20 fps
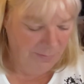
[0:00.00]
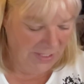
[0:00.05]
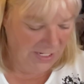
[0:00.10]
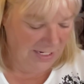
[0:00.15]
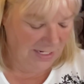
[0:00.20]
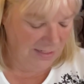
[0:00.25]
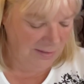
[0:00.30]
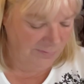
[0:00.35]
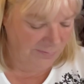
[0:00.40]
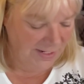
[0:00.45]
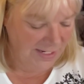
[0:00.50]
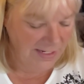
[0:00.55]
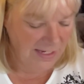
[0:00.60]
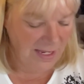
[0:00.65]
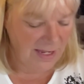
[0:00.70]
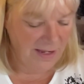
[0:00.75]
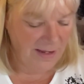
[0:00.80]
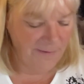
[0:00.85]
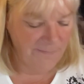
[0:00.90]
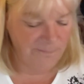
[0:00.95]
But anyway,
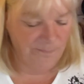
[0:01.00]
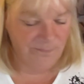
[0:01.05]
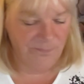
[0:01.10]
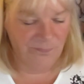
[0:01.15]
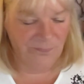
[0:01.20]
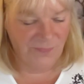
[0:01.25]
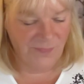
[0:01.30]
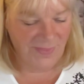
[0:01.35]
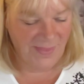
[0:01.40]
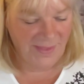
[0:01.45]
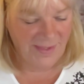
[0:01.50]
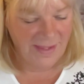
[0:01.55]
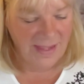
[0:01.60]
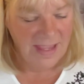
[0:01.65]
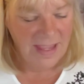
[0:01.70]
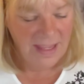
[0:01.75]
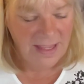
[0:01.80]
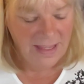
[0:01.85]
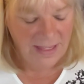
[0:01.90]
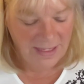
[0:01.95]

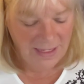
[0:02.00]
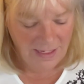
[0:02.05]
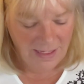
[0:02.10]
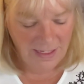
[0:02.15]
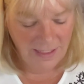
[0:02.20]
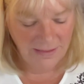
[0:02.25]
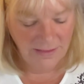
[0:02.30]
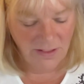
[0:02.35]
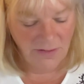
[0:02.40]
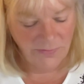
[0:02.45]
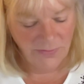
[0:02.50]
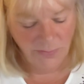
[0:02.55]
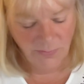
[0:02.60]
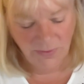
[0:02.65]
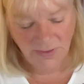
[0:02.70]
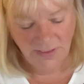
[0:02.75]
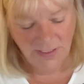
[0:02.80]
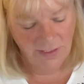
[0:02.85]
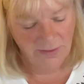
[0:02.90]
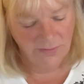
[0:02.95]
I love it
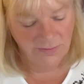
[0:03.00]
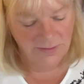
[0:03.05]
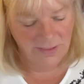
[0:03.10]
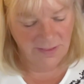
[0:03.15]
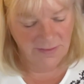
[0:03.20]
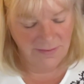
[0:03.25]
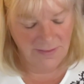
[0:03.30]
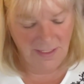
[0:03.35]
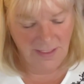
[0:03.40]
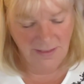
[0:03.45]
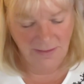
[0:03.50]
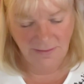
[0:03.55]
when tarot does that.